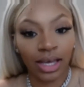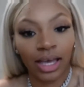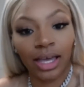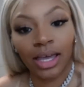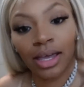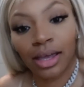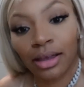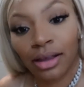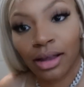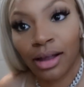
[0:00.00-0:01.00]

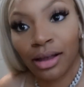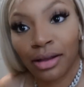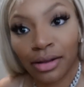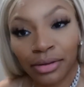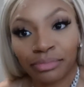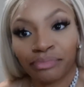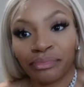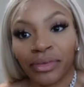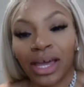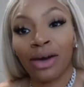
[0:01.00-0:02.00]
And, I
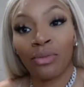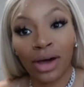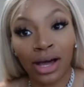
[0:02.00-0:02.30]
had one